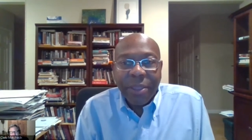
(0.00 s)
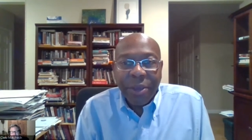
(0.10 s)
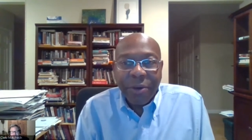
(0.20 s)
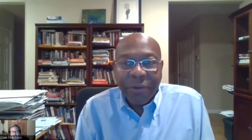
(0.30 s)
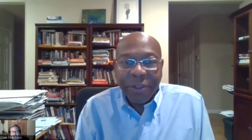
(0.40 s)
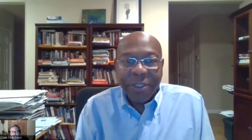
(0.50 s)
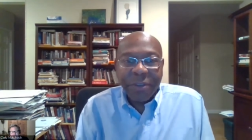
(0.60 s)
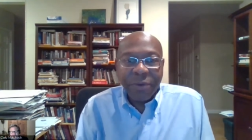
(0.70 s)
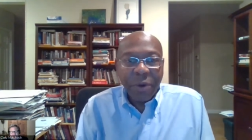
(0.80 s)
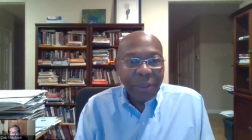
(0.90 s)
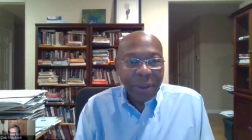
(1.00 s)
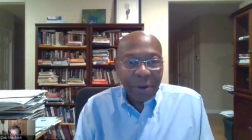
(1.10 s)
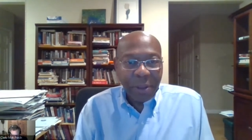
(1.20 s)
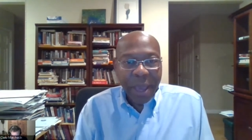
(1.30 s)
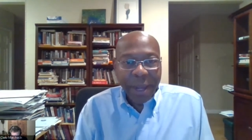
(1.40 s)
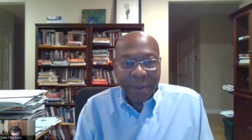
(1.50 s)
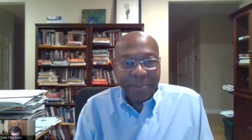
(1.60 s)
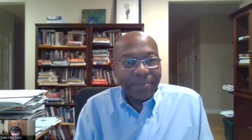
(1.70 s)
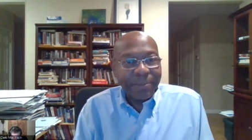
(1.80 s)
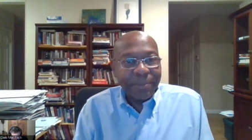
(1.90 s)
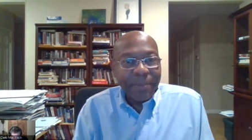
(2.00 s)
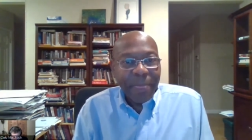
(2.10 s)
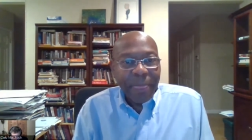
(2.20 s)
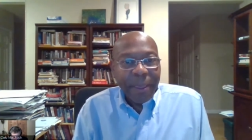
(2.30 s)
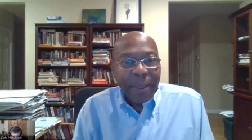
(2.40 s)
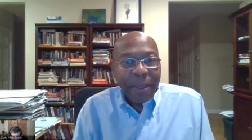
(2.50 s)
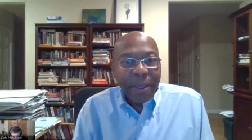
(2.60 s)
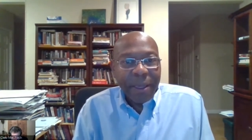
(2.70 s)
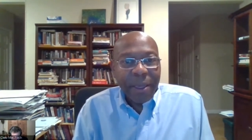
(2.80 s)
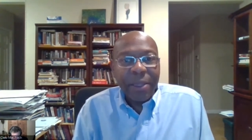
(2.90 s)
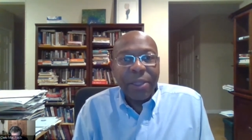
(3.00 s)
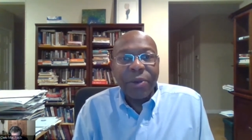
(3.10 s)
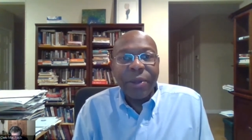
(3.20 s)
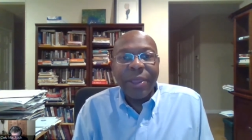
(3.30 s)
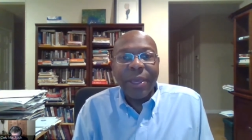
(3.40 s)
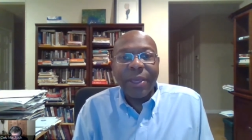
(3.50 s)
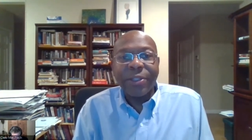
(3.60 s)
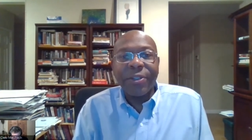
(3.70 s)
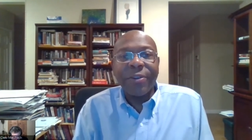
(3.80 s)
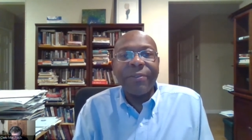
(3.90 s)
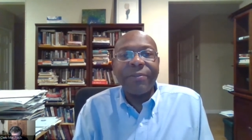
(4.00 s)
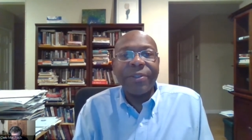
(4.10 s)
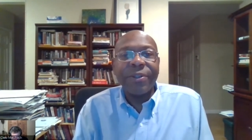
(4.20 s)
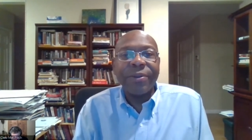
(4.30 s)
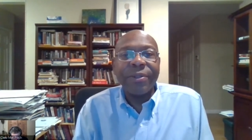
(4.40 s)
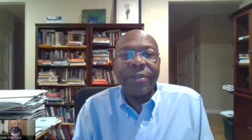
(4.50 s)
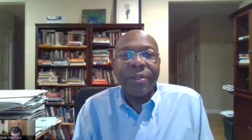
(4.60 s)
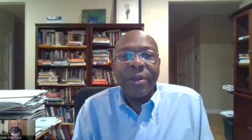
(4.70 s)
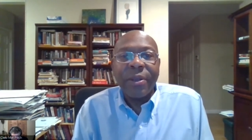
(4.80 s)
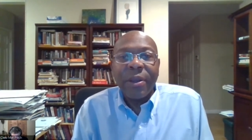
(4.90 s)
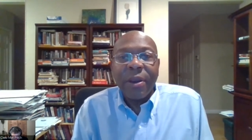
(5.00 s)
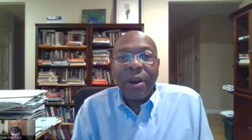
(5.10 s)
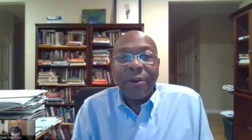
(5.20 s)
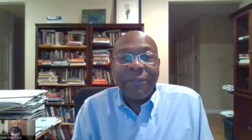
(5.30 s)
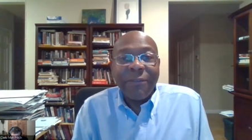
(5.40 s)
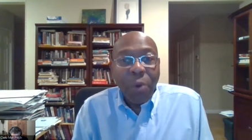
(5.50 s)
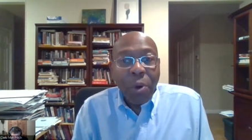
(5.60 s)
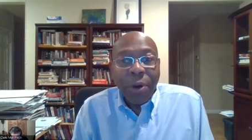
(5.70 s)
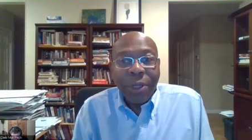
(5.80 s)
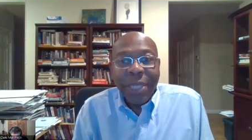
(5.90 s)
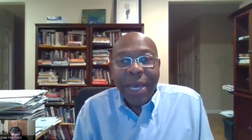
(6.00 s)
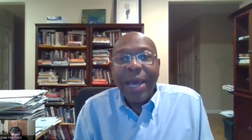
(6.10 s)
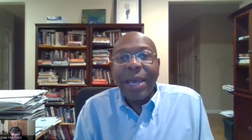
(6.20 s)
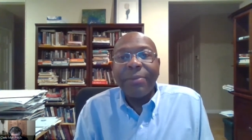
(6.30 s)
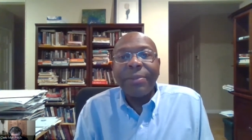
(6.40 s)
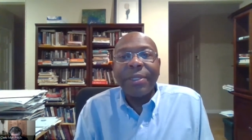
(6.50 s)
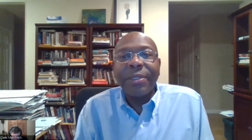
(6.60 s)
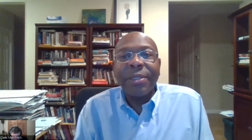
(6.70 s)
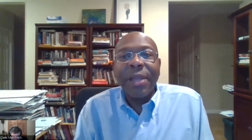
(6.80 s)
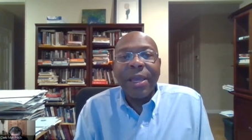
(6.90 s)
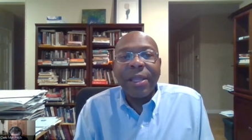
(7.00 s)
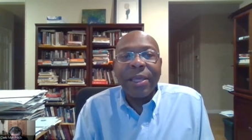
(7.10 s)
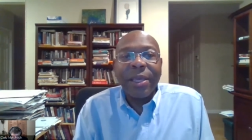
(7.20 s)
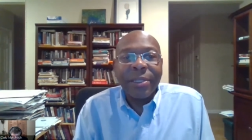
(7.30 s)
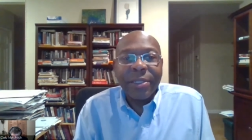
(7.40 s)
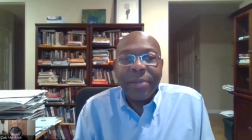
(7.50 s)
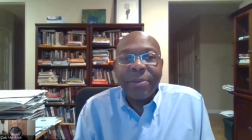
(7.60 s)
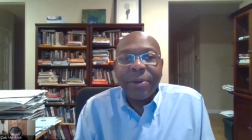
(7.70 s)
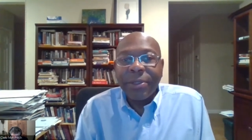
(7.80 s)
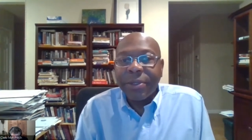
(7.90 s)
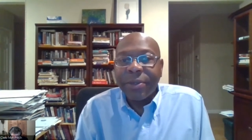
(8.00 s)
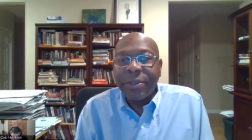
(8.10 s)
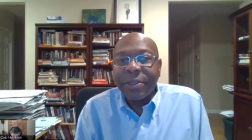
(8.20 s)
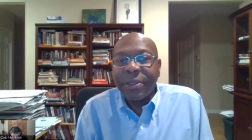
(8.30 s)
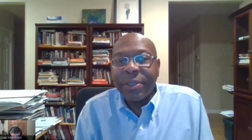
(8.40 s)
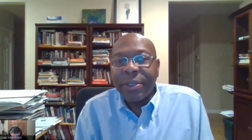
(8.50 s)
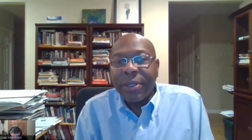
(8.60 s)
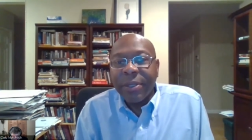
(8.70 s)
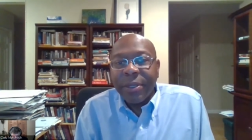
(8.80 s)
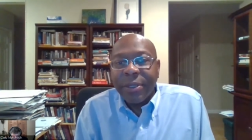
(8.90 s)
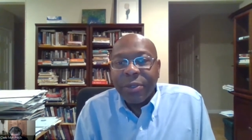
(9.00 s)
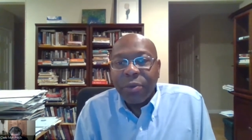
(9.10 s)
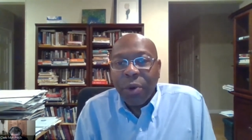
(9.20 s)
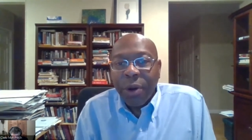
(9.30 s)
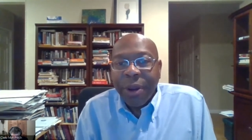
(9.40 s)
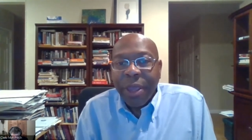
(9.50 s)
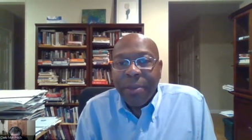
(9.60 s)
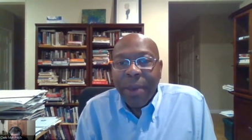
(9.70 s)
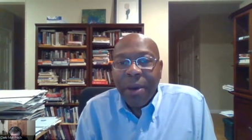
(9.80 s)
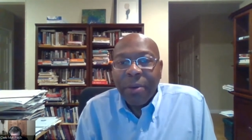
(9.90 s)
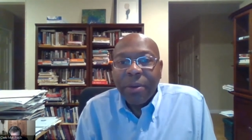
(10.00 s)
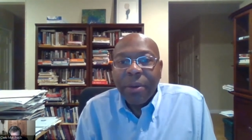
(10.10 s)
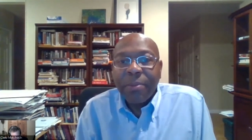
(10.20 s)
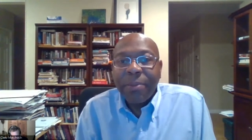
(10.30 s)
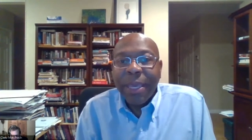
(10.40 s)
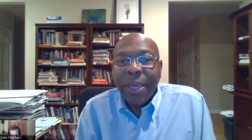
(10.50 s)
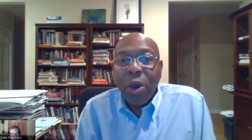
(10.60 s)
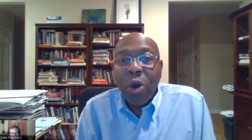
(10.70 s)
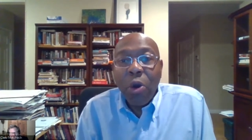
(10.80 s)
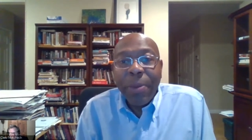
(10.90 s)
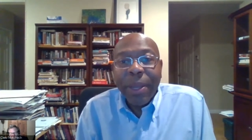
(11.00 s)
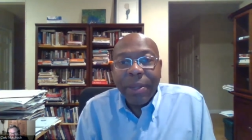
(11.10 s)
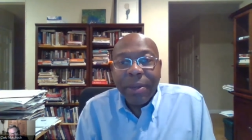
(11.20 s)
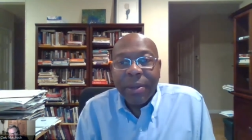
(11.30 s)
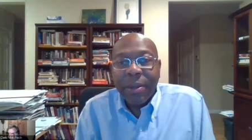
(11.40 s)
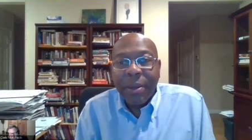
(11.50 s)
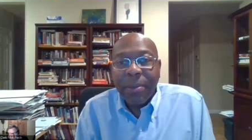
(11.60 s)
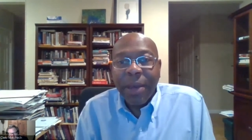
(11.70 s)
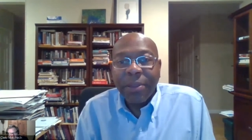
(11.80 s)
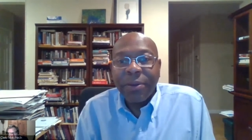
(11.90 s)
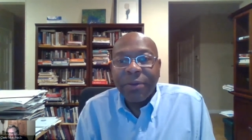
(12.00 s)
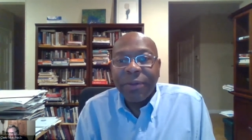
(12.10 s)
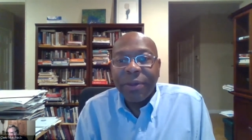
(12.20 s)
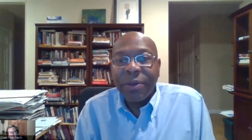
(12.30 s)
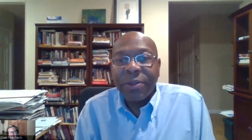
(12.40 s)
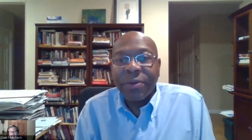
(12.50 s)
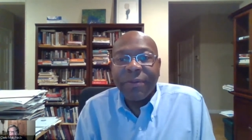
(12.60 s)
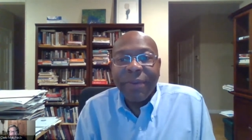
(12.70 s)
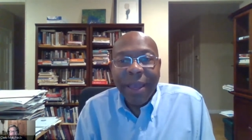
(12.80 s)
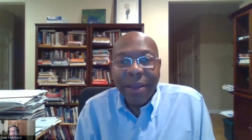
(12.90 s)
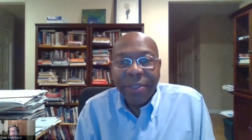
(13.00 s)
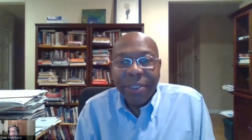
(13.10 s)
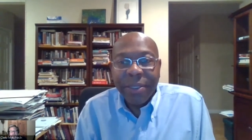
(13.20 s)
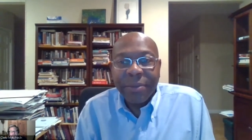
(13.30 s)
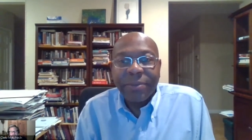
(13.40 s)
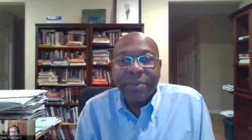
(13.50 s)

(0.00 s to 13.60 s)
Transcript: University of North Carolina. It concluded that conservative students are four times as likely as liberal students to worry about being open about their views with faculty